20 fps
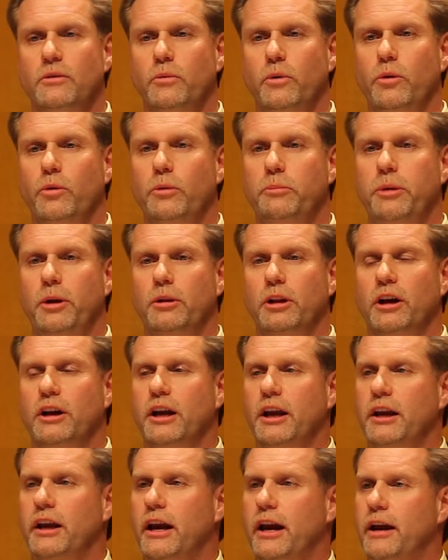We would be
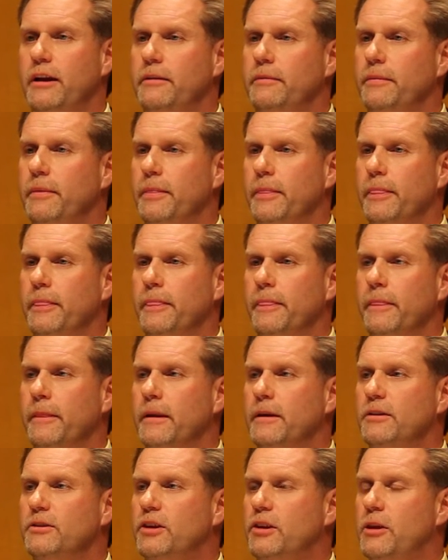looking at,
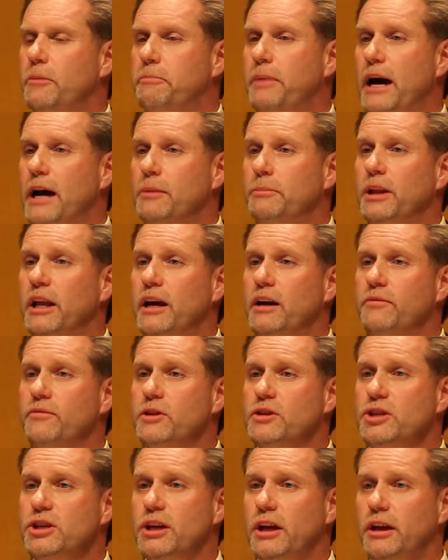to the bottom line of
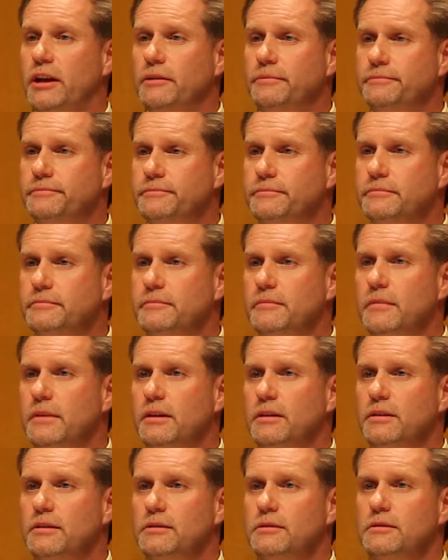the city,
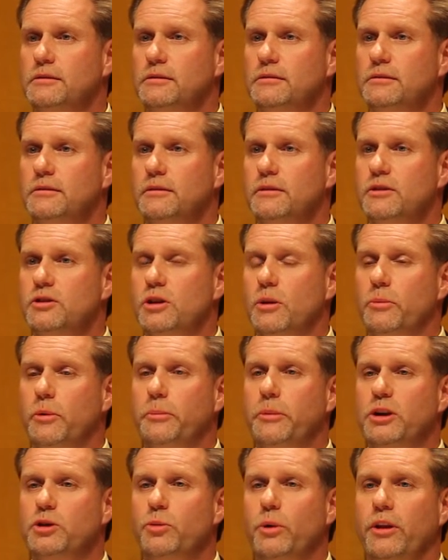somewhere
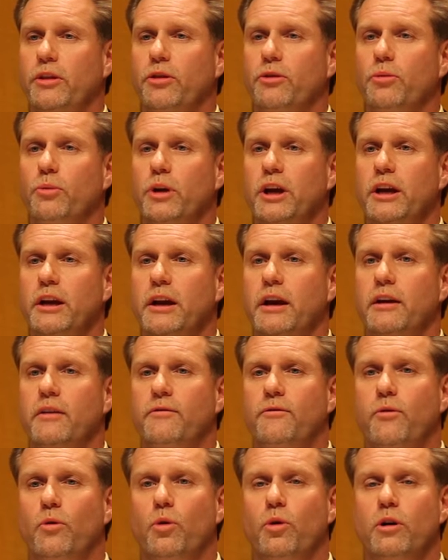between $3
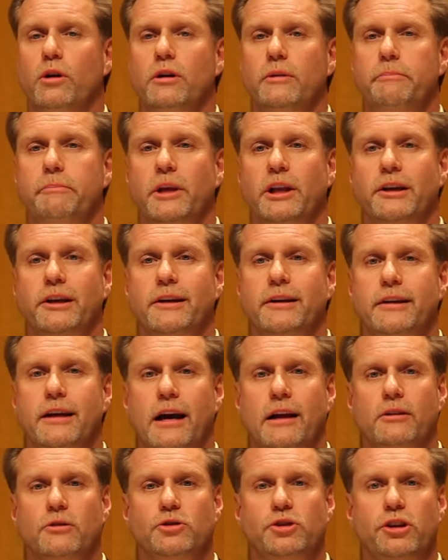and $4 million
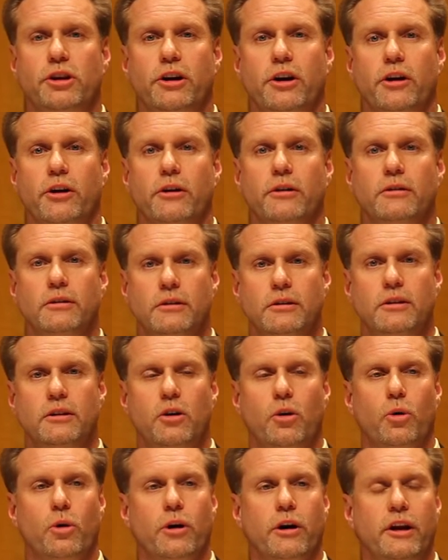a year,
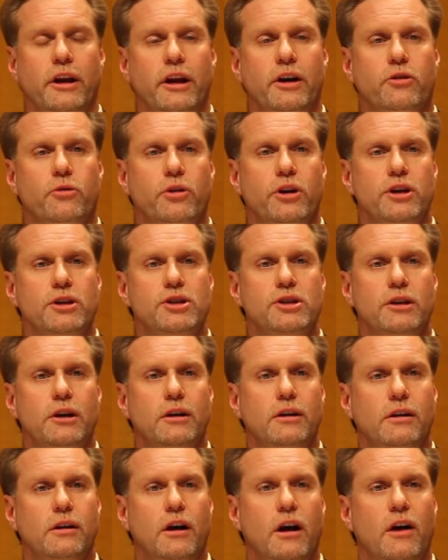or an increase
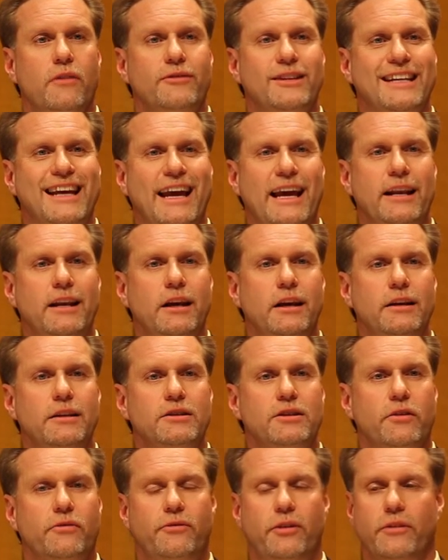of
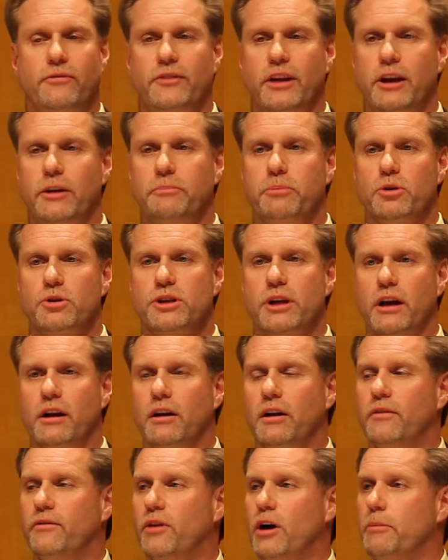10 to
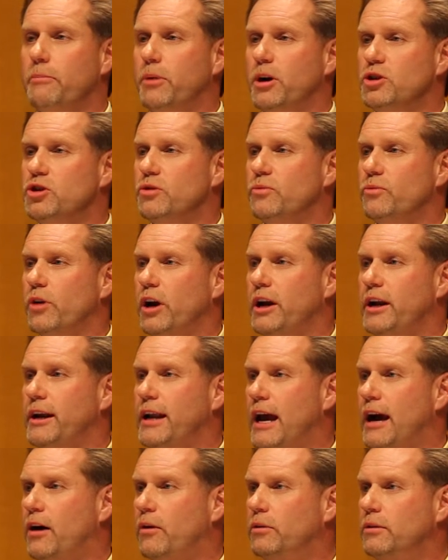15% of our budget right
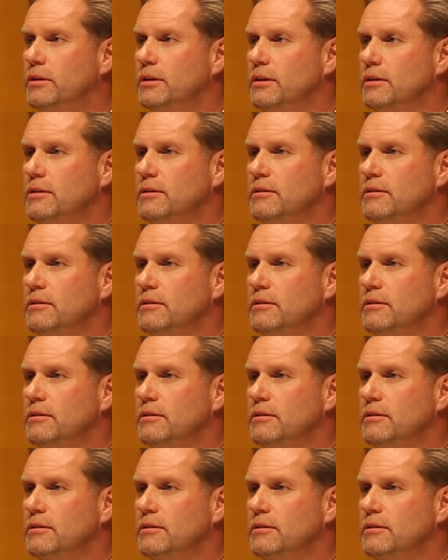now,